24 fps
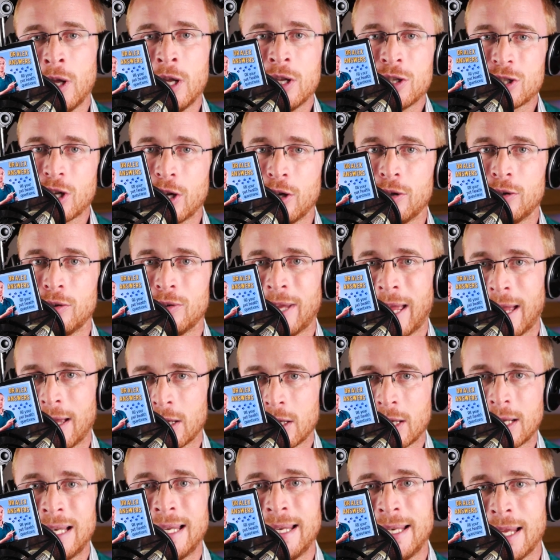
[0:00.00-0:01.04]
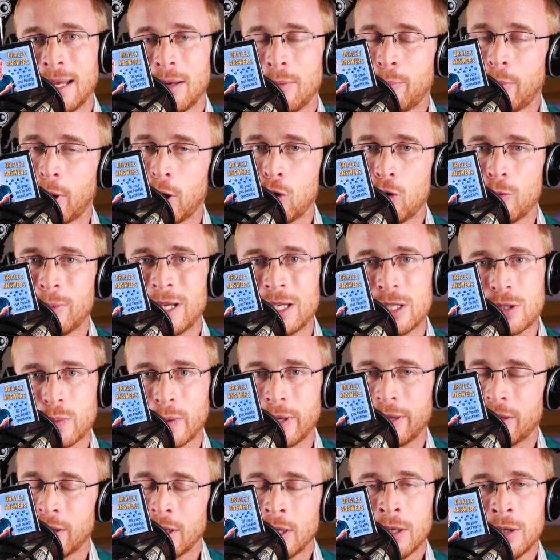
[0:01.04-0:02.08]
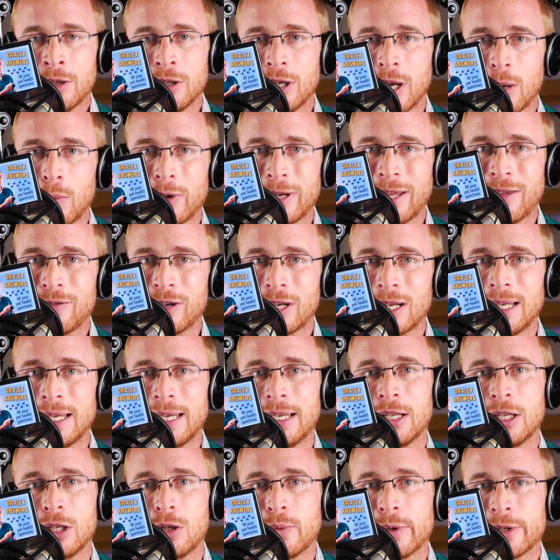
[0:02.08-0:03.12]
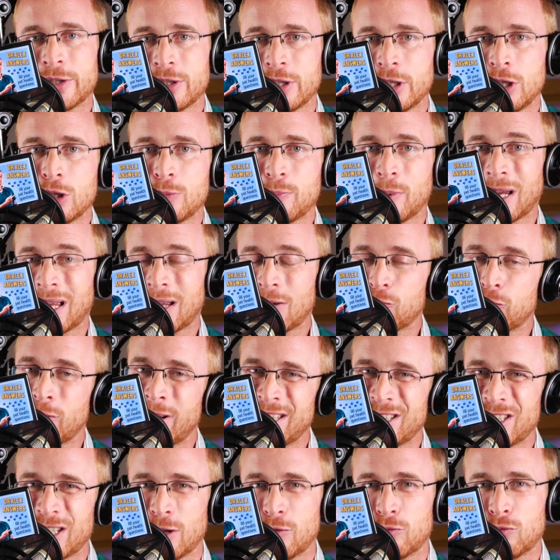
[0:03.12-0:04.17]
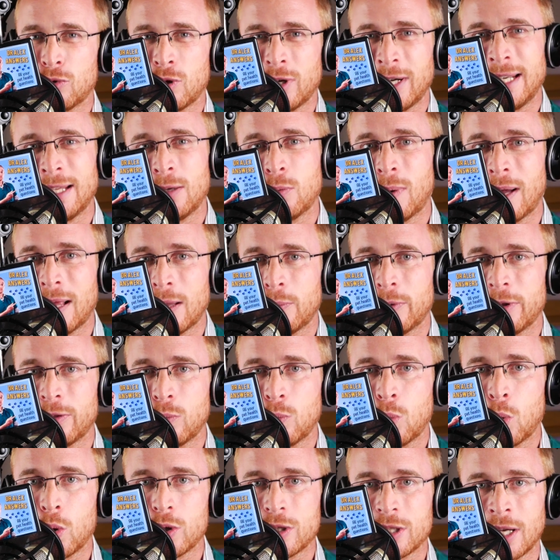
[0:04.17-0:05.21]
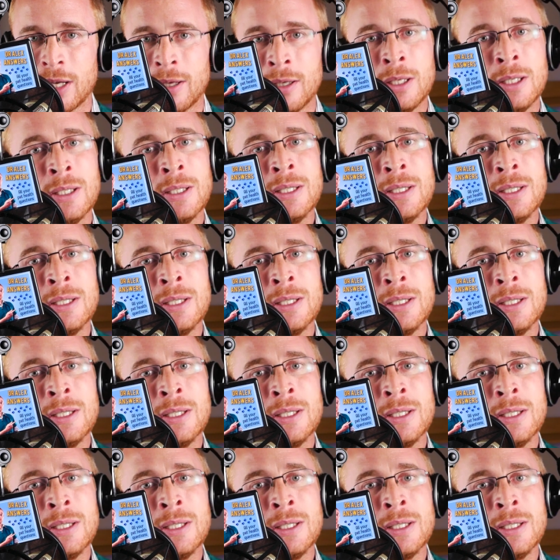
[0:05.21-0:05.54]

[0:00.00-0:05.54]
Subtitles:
So yeah, clean it by all means with, you know, whatever cleaner you want to use, but rinse it really well with water.